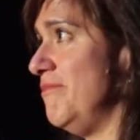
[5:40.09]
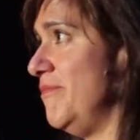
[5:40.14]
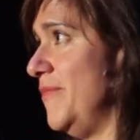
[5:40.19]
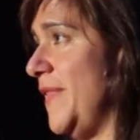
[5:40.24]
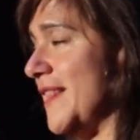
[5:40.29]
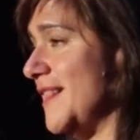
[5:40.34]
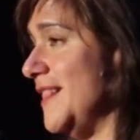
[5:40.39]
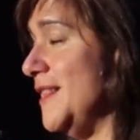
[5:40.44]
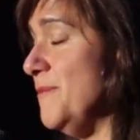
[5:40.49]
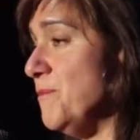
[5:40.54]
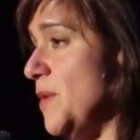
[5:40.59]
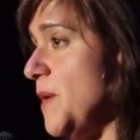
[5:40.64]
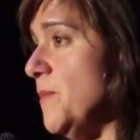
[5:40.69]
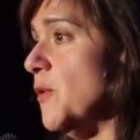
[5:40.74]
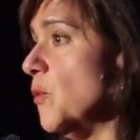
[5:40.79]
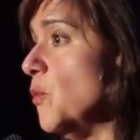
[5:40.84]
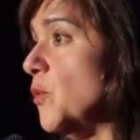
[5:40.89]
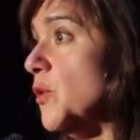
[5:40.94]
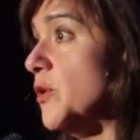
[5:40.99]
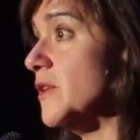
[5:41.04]
that
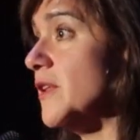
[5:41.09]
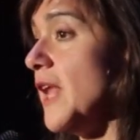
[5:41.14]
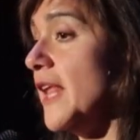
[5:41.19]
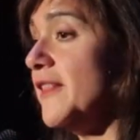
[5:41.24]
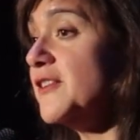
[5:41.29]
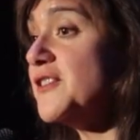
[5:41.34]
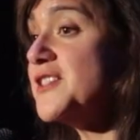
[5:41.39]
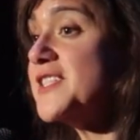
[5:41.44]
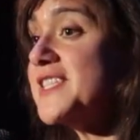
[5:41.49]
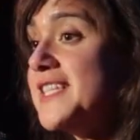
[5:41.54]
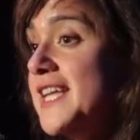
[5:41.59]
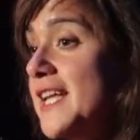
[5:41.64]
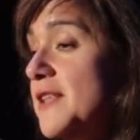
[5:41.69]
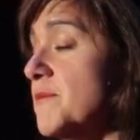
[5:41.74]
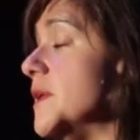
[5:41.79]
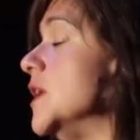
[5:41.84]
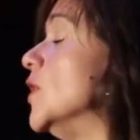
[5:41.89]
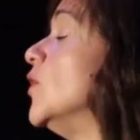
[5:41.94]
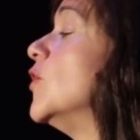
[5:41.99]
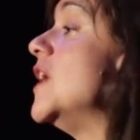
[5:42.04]
people wouldn't understand
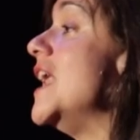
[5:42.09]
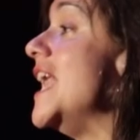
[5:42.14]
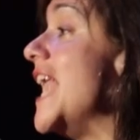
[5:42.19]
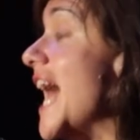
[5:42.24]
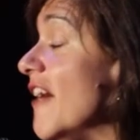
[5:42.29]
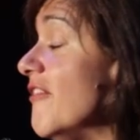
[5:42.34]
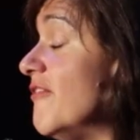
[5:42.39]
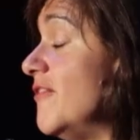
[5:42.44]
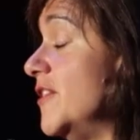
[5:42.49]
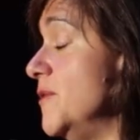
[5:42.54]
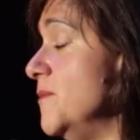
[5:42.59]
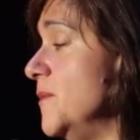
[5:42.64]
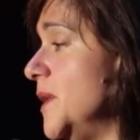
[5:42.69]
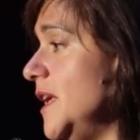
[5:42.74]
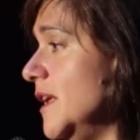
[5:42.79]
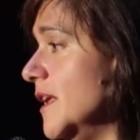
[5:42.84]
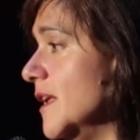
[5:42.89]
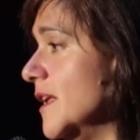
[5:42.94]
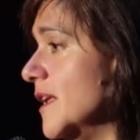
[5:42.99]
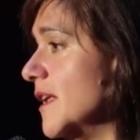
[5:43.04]
me or laugh at
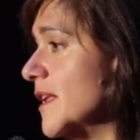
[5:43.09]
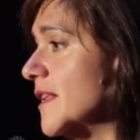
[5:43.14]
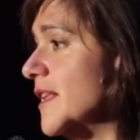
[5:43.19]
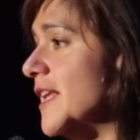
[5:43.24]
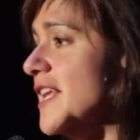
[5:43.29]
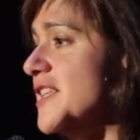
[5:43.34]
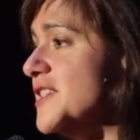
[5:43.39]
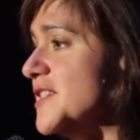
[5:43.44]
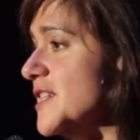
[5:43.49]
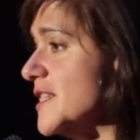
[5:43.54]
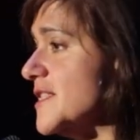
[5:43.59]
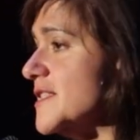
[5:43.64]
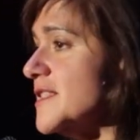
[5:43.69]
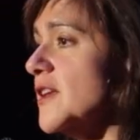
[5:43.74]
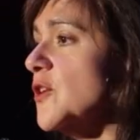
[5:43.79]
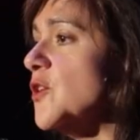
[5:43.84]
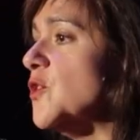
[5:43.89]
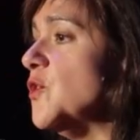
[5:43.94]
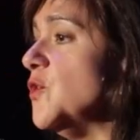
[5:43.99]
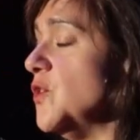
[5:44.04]
me that I just
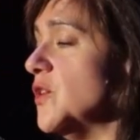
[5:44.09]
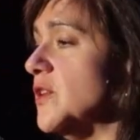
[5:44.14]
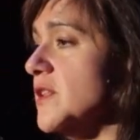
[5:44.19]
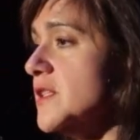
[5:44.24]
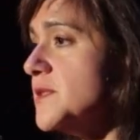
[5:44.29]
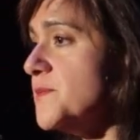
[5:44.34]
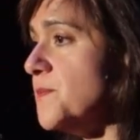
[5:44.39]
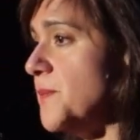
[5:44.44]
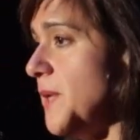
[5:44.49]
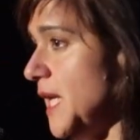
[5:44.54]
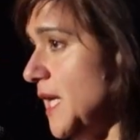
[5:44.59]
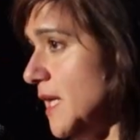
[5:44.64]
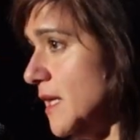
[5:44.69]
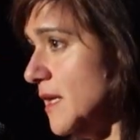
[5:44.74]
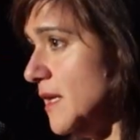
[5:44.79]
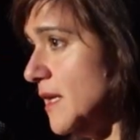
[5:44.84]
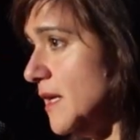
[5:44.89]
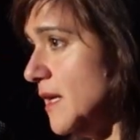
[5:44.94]
couldn't speak.